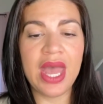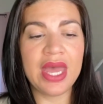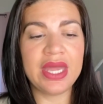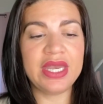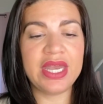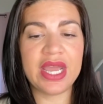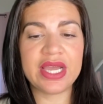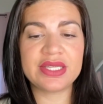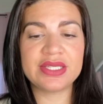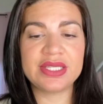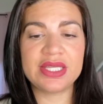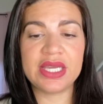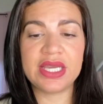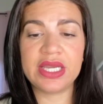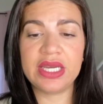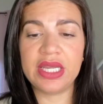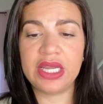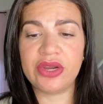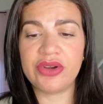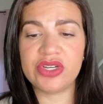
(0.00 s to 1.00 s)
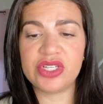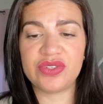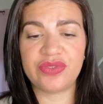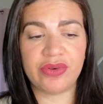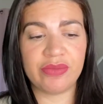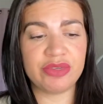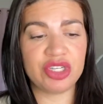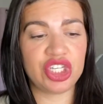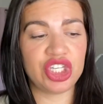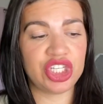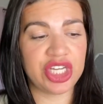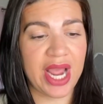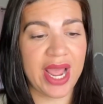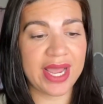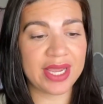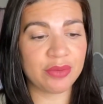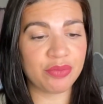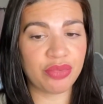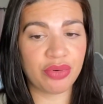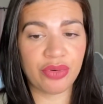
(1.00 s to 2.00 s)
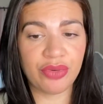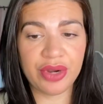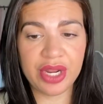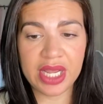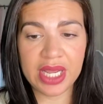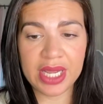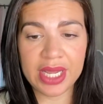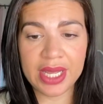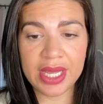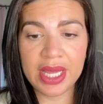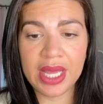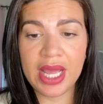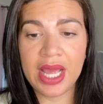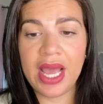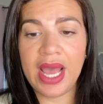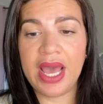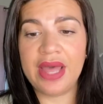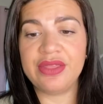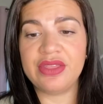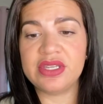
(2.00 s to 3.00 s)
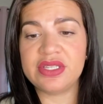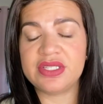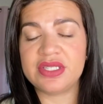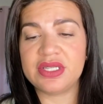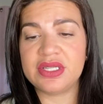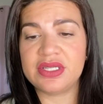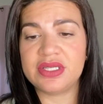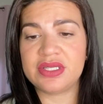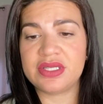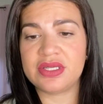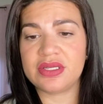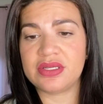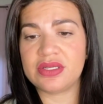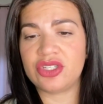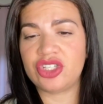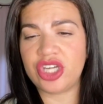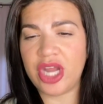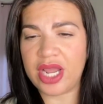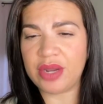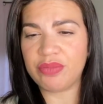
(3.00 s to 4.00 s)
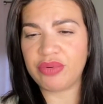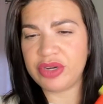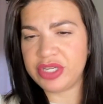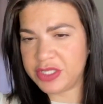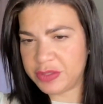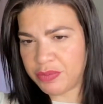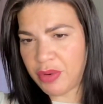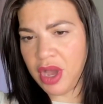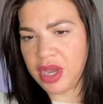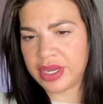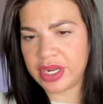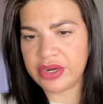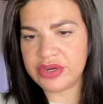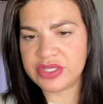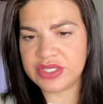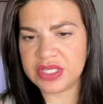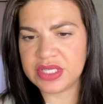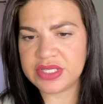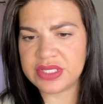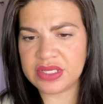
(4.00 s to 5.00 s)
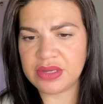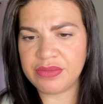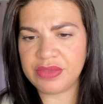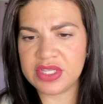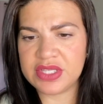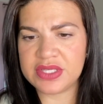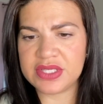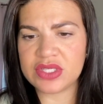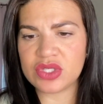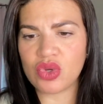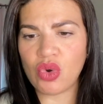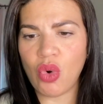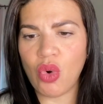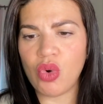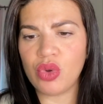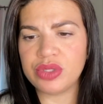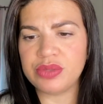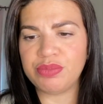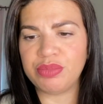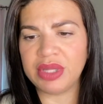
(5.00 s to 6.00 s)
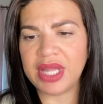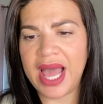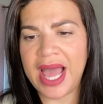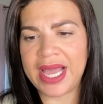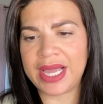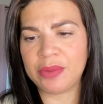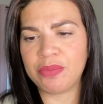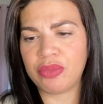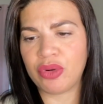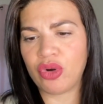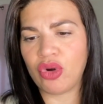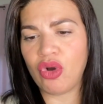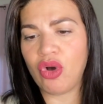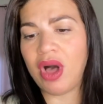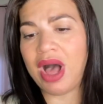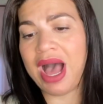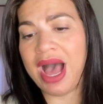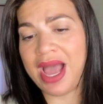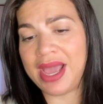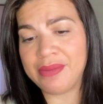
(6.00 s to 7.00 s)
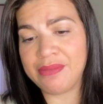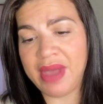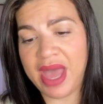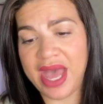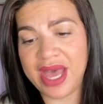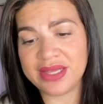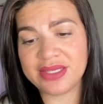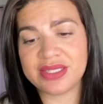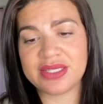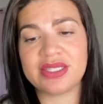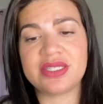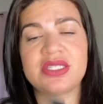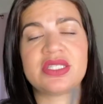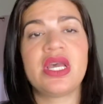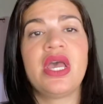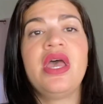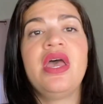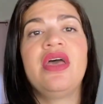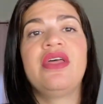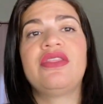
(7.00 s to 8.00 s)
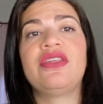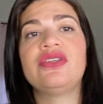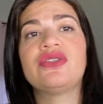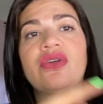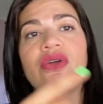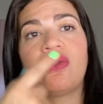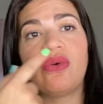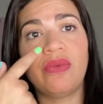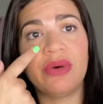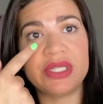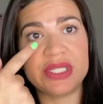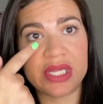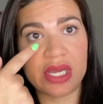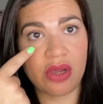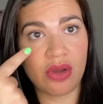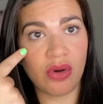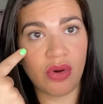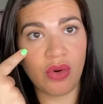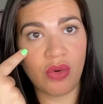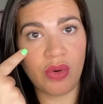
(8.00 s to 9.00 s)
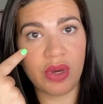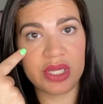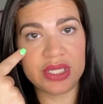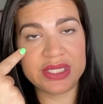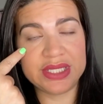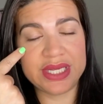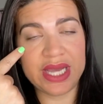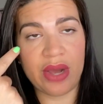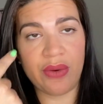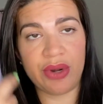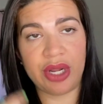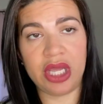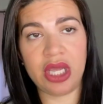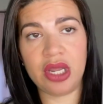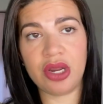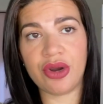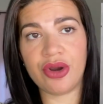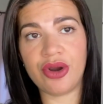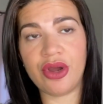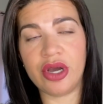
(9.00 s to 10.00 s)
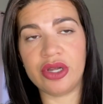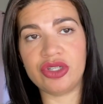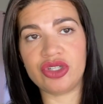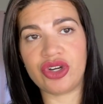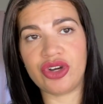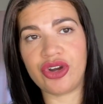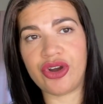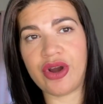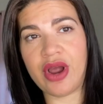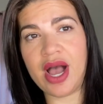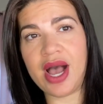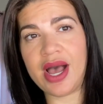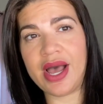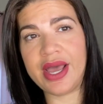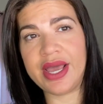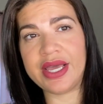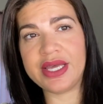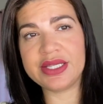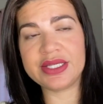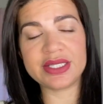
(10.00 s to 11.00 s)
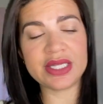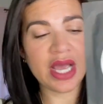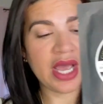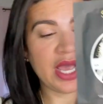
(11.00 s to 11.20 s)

Next thing in here is from Shangpree, and this is Shangpree Spa Care System. This is Gold Black Pearl Eye Masks. These are the ones that go down here under your eyes.